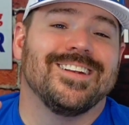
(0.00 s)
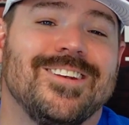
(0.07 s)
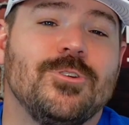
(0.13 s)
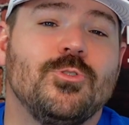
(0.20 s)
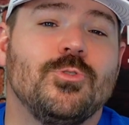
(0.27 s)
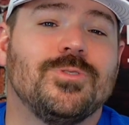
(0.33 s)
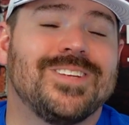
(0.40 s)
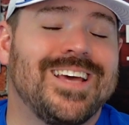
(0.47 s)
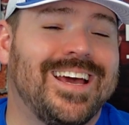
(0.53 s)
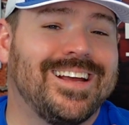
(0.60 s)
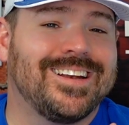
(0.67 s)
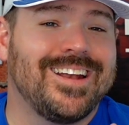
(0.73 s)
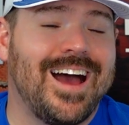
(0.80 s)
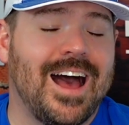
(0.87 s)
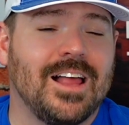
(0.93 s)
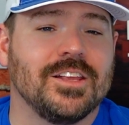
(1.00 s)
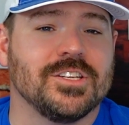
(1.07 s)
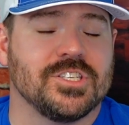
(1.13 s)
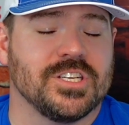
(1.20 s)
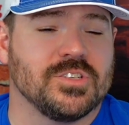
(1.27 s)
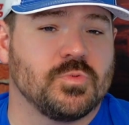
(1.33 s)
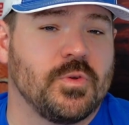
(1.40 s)
new
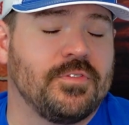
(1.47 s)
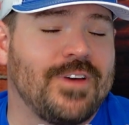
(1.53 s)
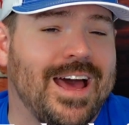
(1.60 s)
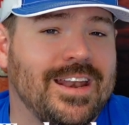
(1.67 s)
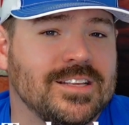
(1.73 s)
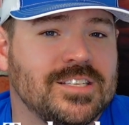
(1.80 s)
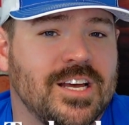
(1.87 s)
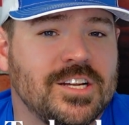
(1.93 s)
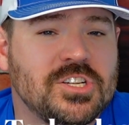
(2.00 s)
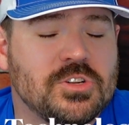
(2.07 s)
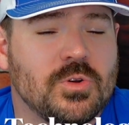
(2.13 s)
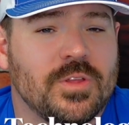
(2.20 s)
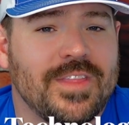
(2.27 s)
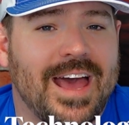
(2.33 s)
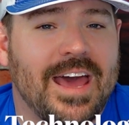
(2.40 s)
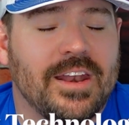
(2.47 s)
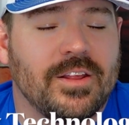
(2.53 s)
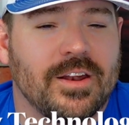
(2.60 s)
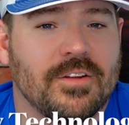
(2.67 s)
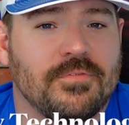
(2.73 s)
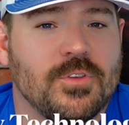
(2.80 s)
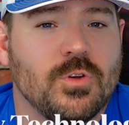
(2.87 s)
technologies. We've kind of touched on that
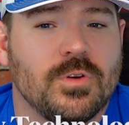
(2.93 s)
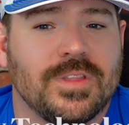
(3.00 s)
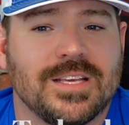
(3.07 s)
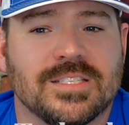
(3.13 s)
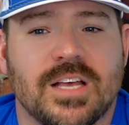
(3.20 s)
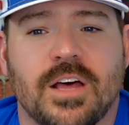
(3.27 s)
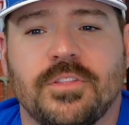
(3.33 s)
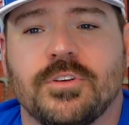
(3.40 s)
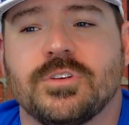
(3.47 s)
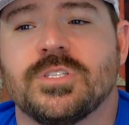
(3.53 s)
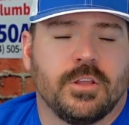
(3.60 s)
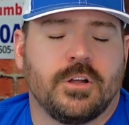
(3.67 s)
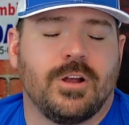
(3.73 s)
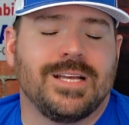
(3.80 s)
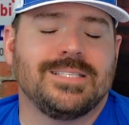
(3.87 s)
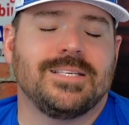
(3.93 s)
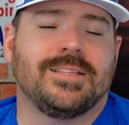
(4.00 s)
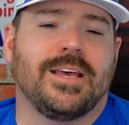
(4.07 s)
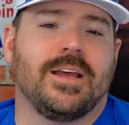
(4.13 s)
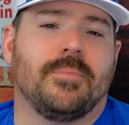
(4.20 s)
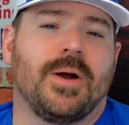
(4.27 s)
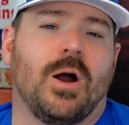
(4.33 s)
and a few of these others. The crazy
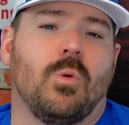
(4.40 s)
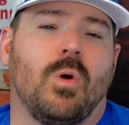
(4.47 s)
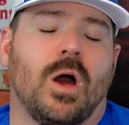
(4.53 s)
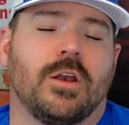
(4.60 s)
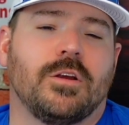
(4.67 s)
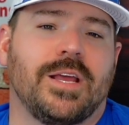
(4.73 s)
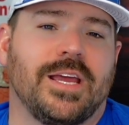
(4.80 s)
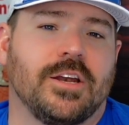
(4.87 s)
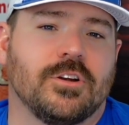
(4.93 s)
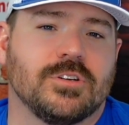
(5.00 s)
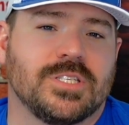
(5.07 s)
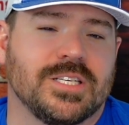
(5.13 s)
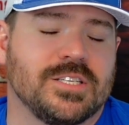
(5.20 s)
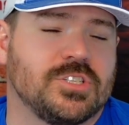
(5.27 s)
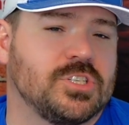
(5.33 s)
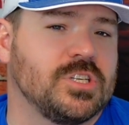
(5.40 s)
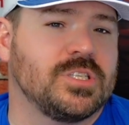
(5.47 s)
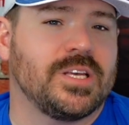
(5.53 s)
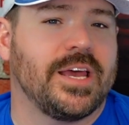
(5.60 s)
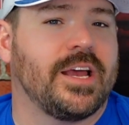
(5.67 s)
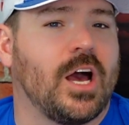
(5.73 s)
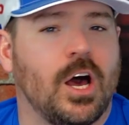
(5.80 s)
thing about water heaters is just
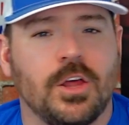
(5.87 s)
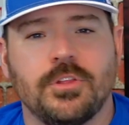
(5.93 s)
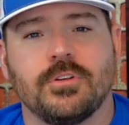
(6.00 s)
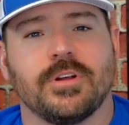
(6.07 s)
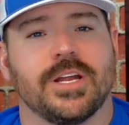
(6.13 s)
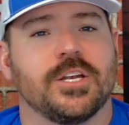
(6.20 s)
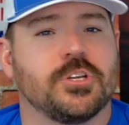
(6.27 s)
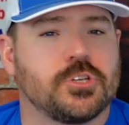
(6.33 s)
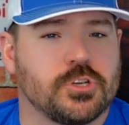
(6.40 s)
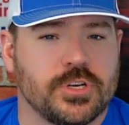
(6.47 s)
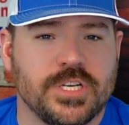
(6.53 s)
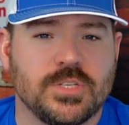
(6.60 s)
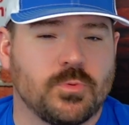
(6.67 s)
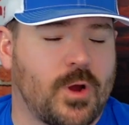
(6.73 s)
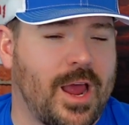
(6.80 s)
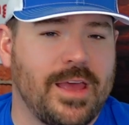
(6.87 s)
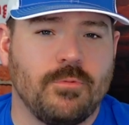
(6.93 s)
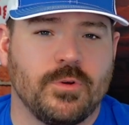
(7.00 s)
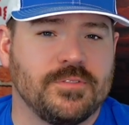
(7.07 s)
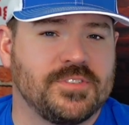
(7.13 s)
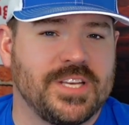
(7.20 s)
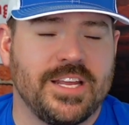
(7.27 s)
like other industries, right?
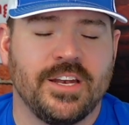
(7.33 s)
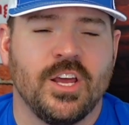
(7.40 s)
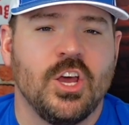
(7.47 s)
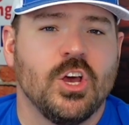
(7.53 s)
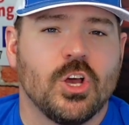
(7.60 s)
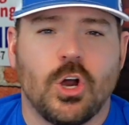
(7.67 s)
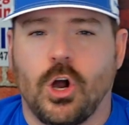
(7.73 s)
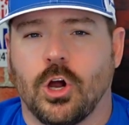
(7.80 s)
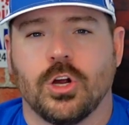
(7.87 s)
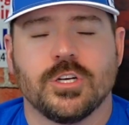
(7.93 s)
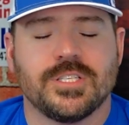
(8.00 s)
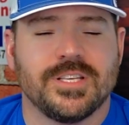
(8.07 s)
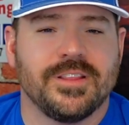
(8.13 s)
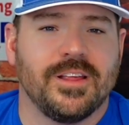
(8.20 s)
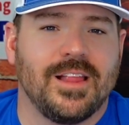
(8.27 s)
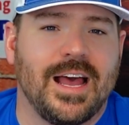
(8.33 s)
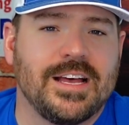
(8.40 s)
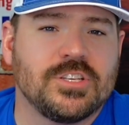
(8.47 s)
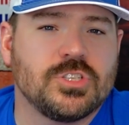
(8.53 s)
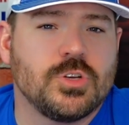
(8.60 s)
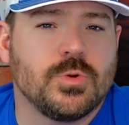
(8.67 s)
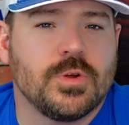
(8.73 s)
We've seen cars in the
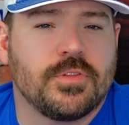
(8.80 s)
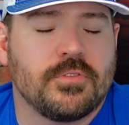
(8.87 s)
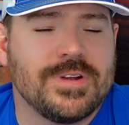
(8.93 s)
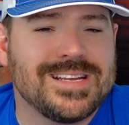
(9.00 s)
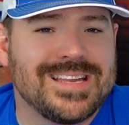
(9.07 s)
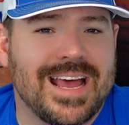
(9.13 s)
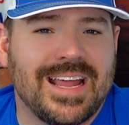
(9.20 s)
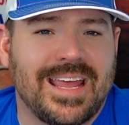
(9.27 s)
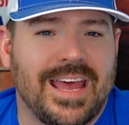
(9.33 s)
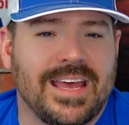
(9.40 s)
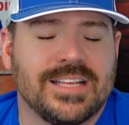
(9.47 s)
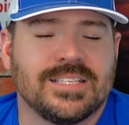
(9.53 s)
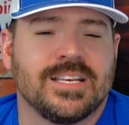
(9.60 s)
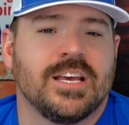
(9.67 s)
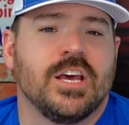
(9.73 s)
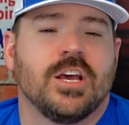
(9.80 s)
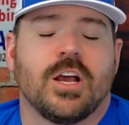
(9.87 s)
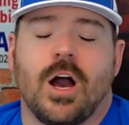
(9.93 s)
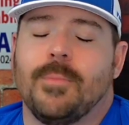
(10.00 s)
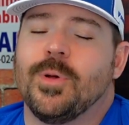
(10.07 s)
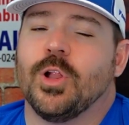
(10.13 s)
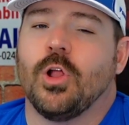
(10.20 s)
last 2 or 3 decades
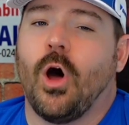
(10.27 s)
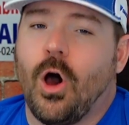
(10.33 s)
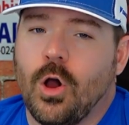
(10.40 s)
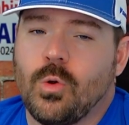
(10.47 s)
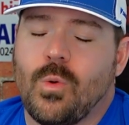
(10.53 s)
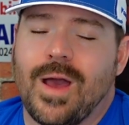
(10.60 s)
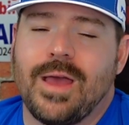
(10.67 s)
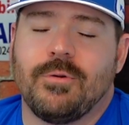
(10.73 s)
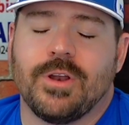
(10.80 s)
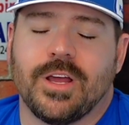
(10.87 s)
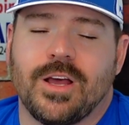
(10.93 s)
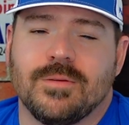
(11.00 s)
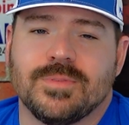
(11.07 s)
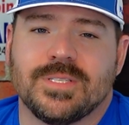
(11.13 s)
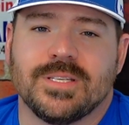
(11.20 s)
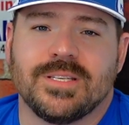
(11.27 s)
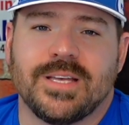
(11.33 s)
come a long way when it comes to